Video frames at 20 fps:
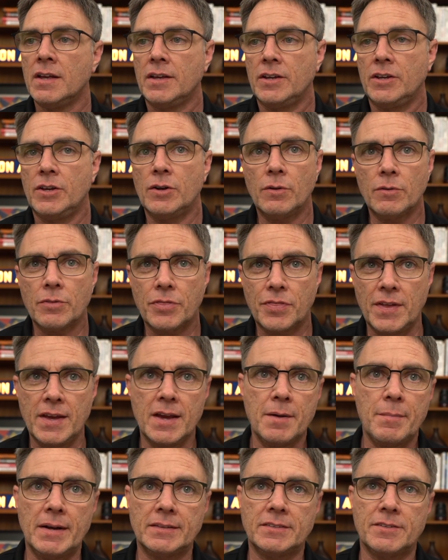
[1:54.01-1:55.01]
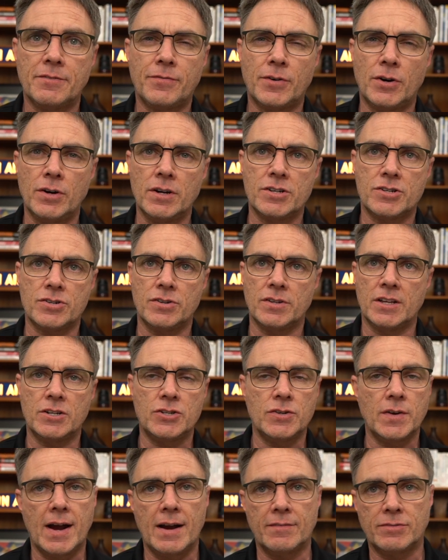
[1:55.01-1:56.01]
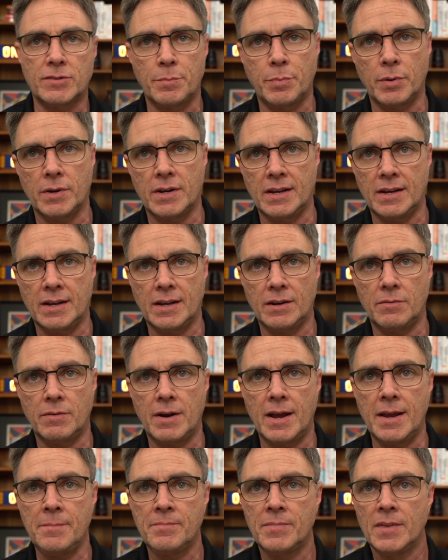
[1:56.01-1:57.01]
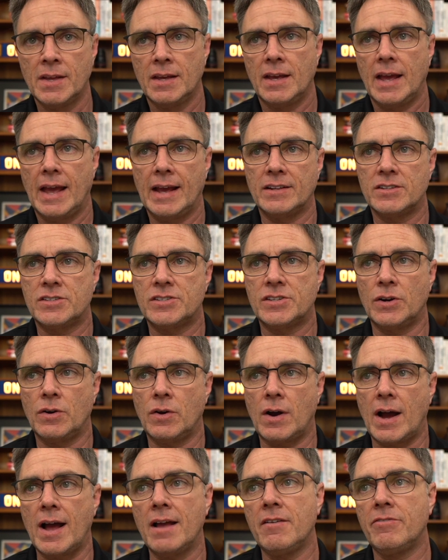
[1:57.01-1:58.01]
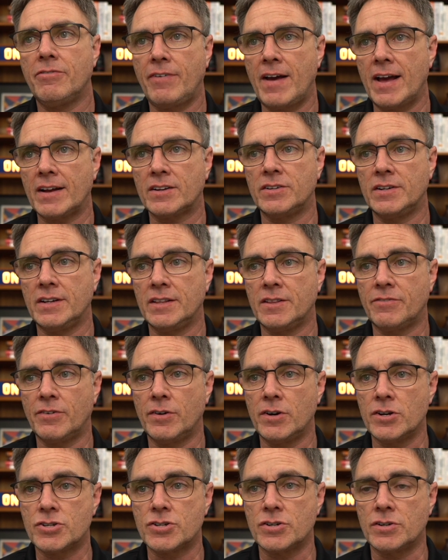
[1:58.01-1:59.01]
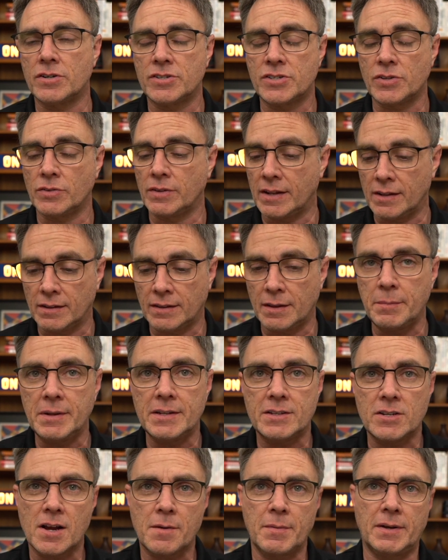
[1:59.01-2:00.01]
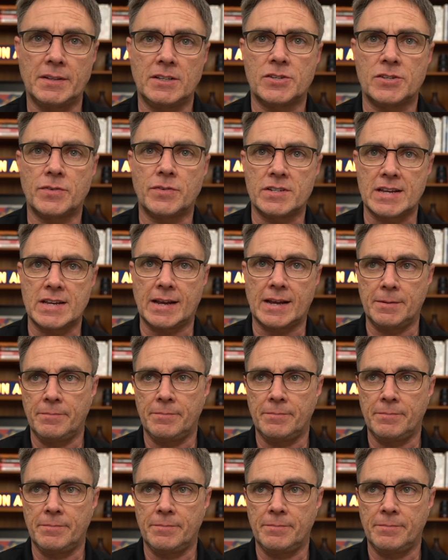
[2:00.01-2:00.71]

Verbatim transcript: You don't think about the furniture that you have to put in it, right? And so I've factored in the furniture. So let me talk about this for a second.